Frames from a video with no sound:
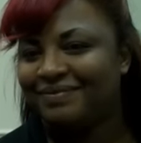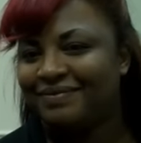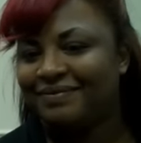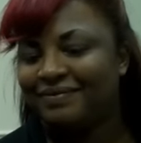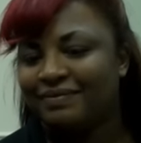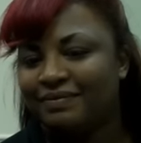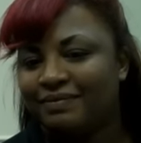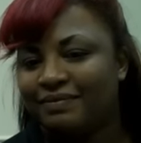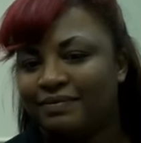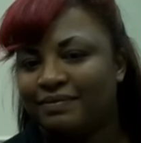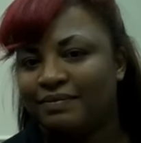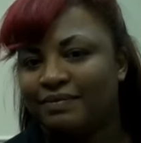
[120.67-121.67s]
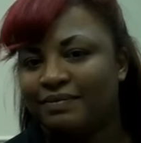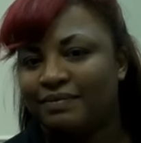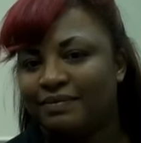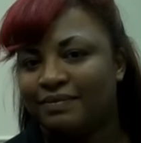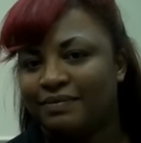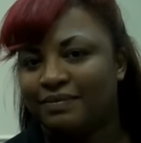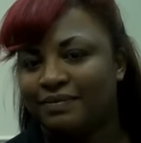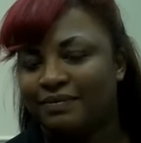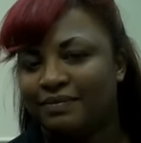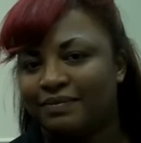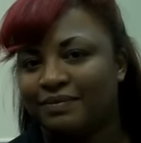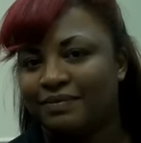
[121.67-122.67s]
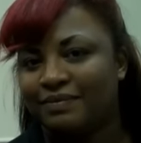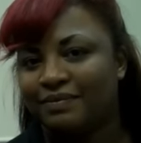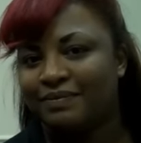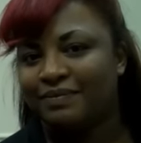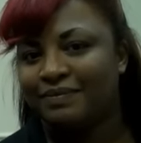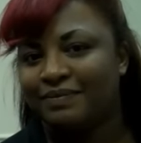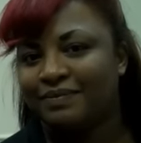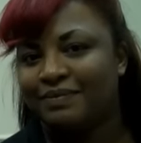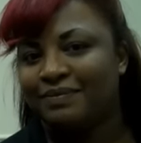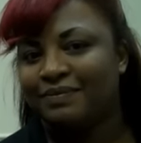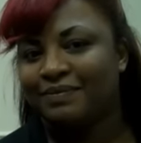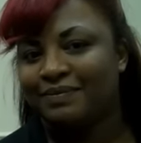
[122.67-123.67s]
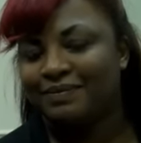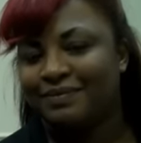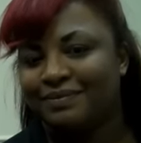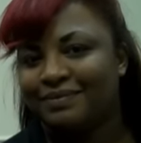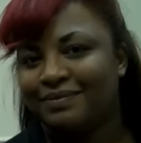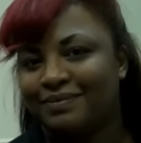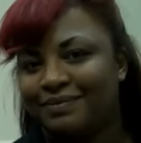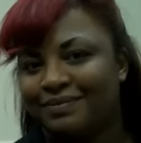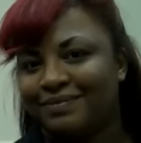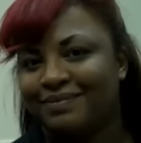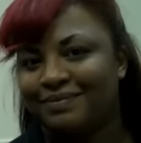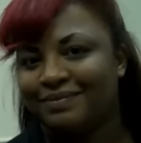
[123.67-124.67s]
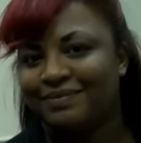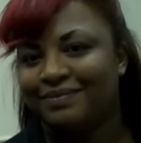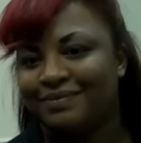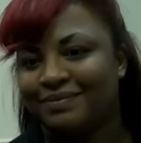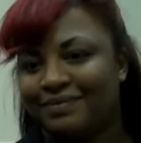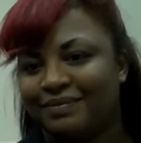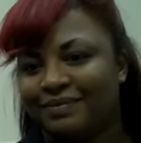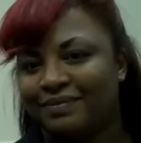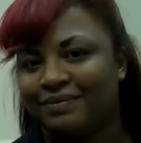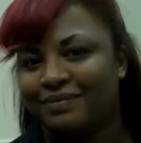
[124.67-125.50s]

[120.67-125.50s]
This person isn't speaking.